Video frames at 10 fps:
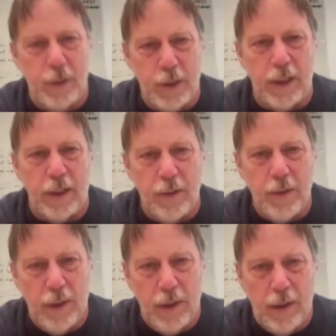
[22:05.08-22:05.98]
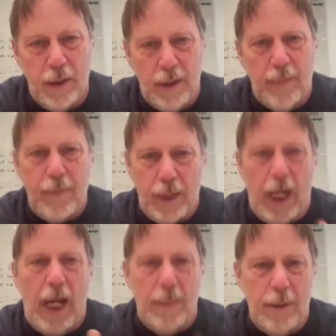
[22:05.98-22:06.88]
2 years,
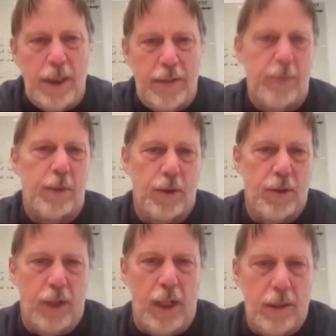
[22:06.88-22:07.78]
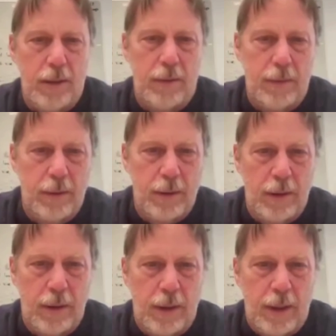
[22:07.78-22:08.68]
I believe in Moore's law.
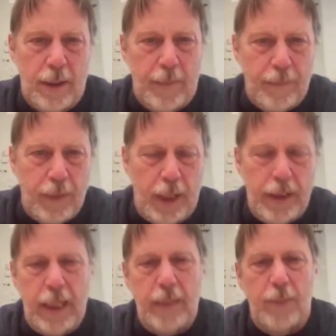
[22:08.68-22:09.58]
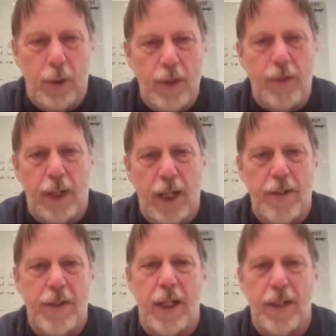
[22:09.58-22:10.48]
And then Moore's law
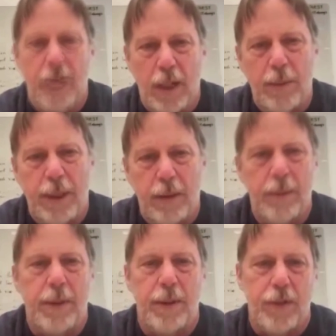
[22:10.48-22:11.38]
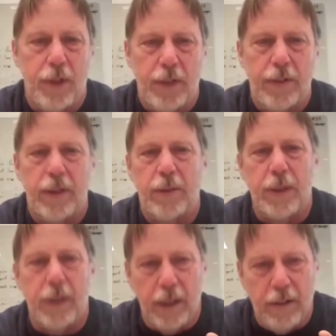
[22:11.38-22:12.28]
says I will be able to build a server
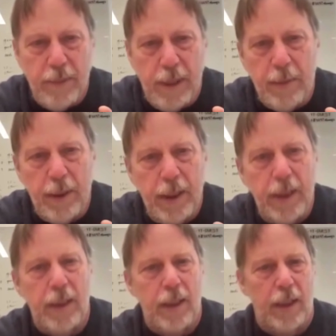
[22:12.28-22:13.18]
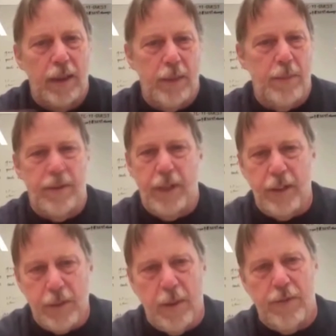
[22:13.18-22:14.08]
with enough memory to be a
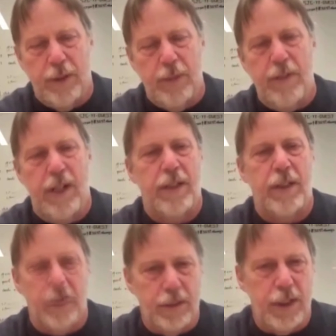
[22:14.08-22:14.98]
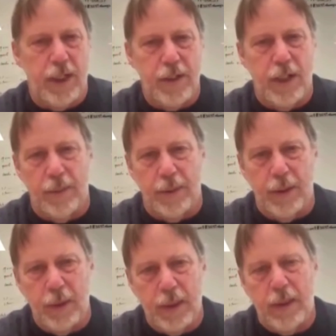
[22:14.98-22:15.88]
very small form factor. It will change how we
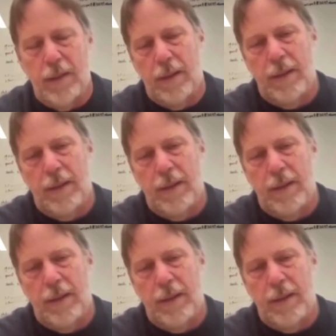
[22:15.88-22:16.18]
do it,